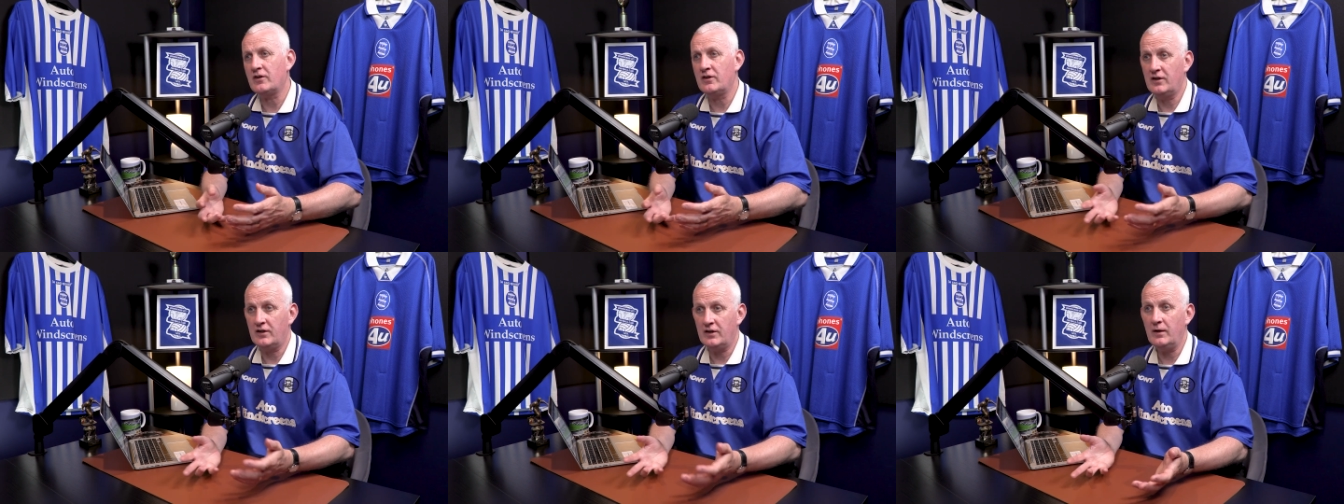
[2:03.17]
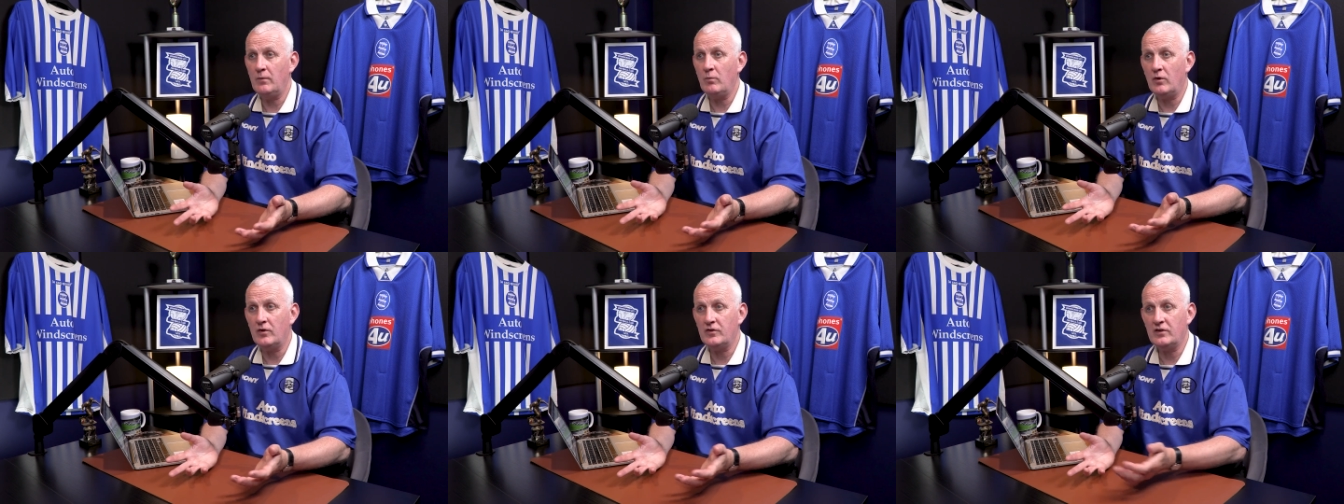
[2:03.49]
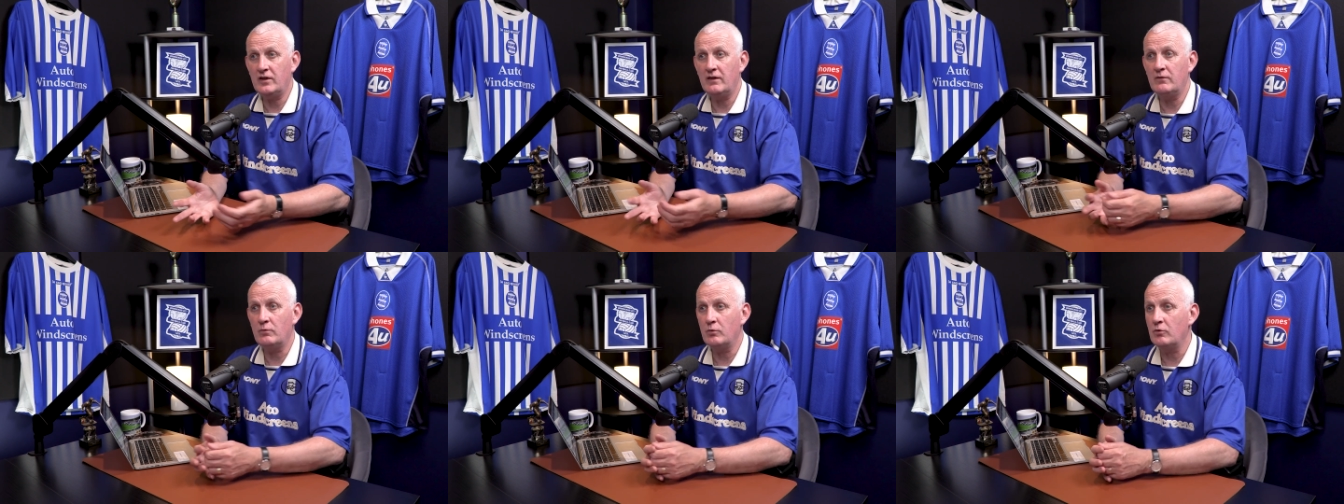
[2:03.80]
can see why
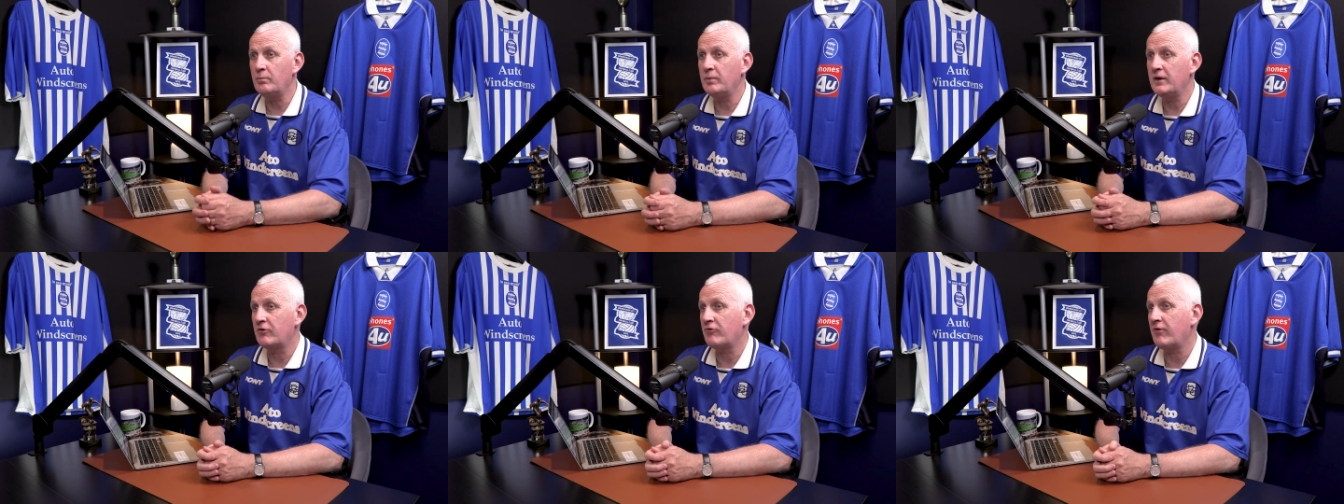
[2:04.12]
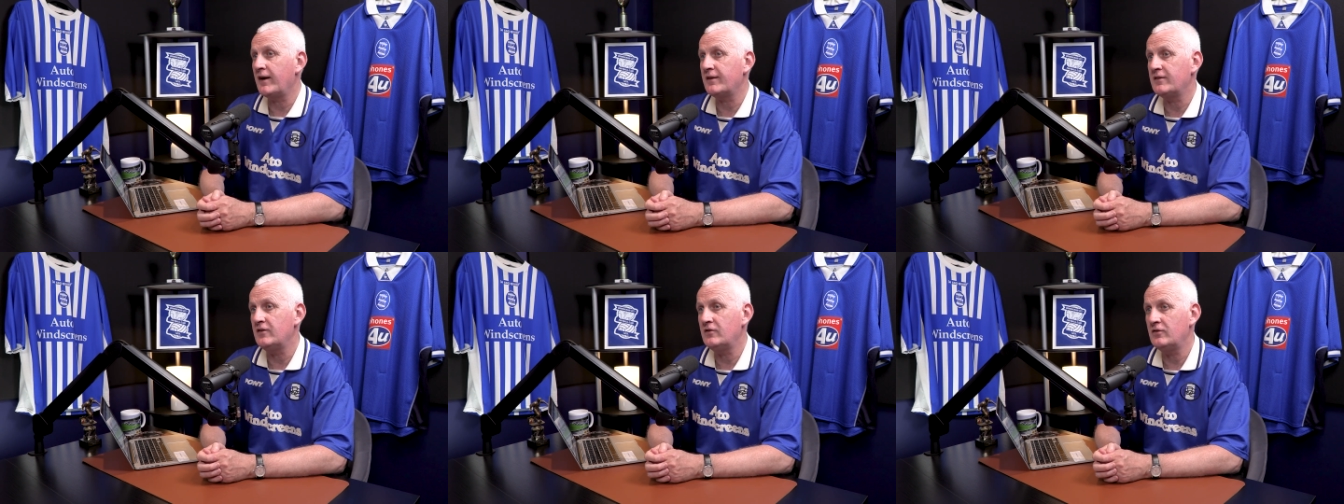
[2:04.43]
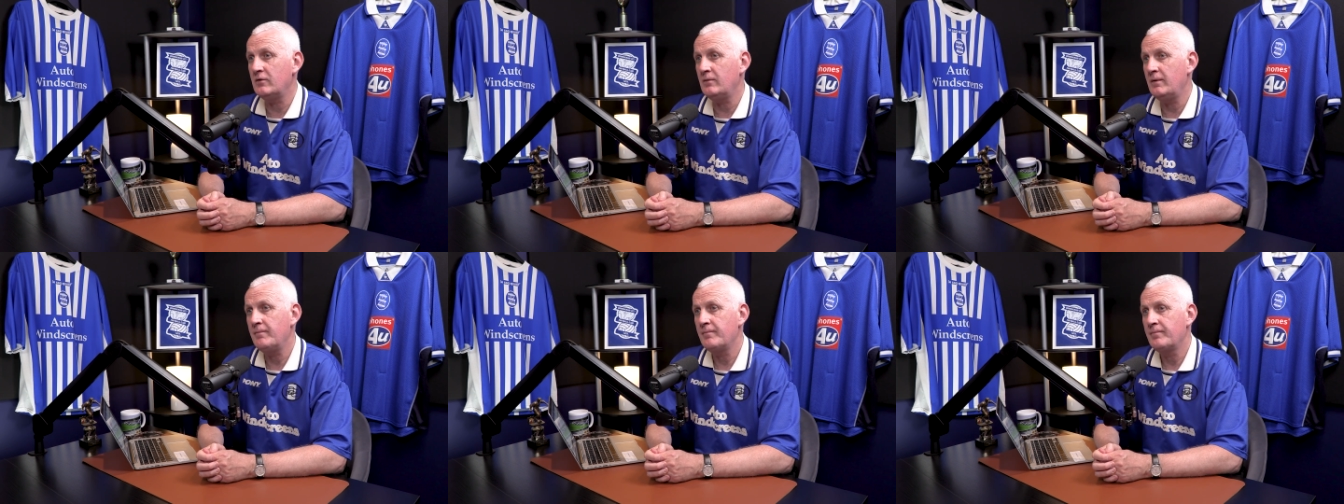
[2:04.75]
teams would be attracted
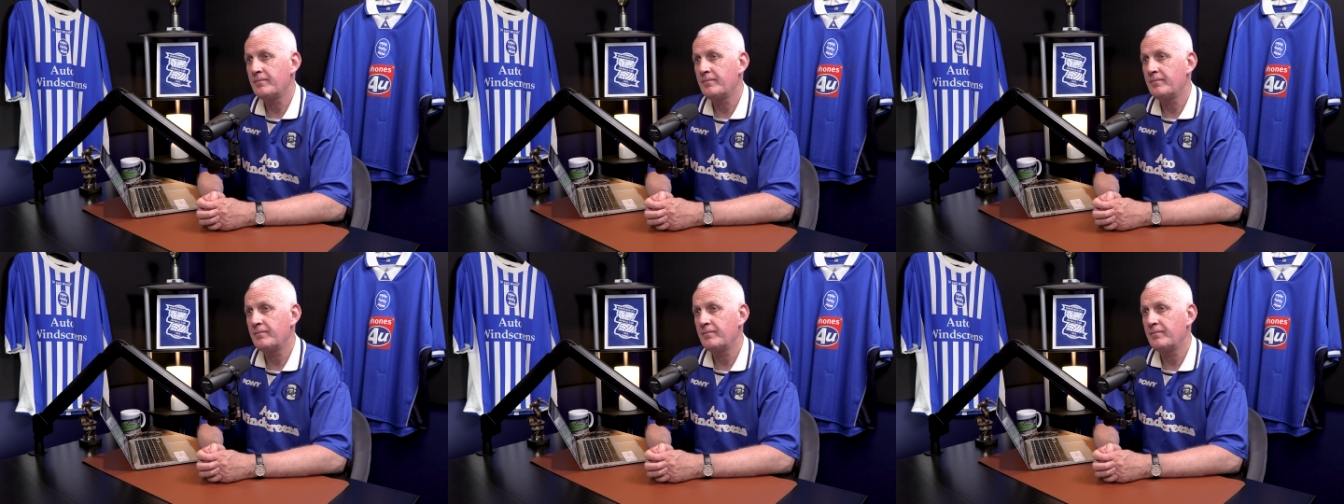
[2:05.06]
to him.